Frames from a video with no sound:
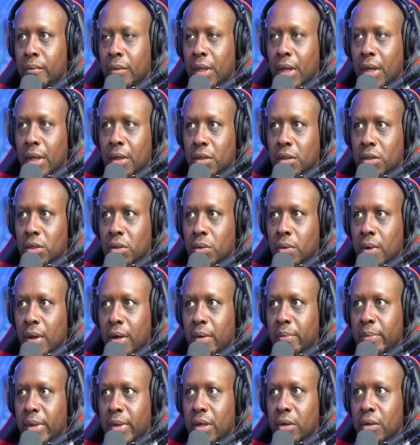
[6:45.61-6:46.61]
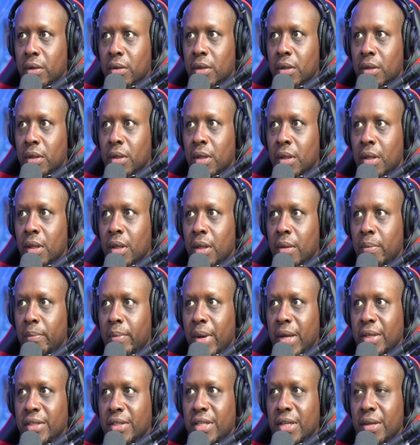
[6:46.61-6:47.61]
in the 200 meter
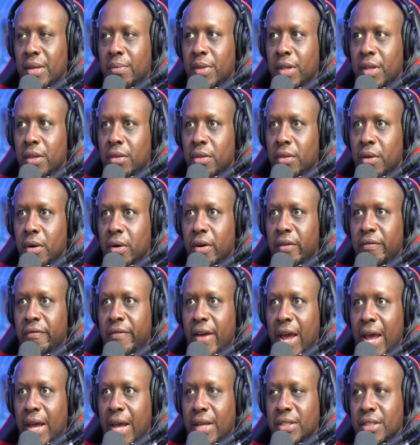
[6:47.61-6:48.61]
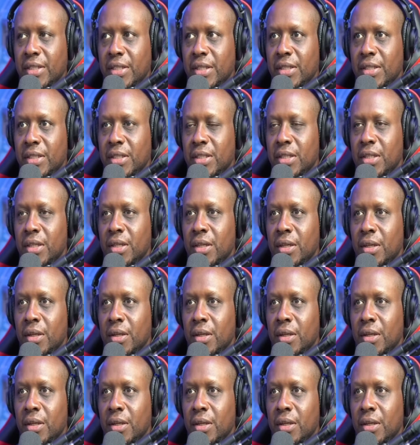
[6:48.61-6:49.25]
makes him the third fastest